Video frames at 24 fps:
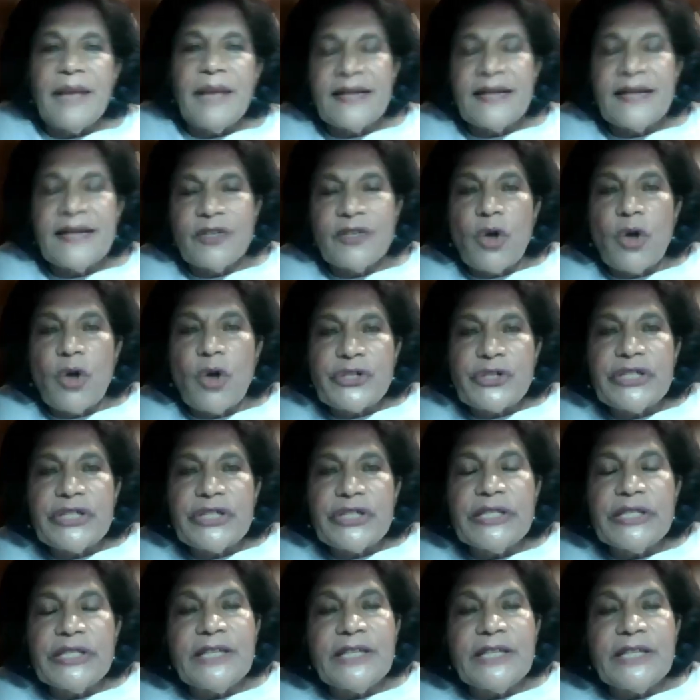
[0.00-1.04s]
as an
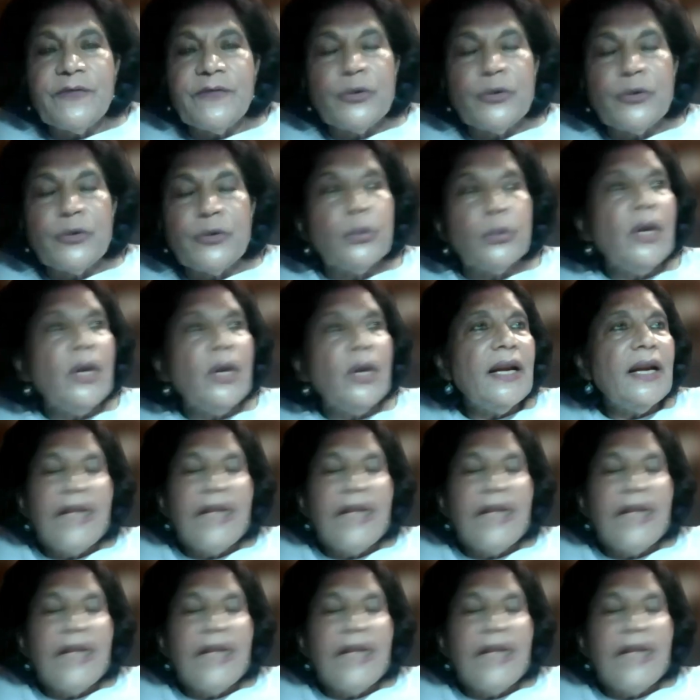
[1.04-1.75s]
alternative to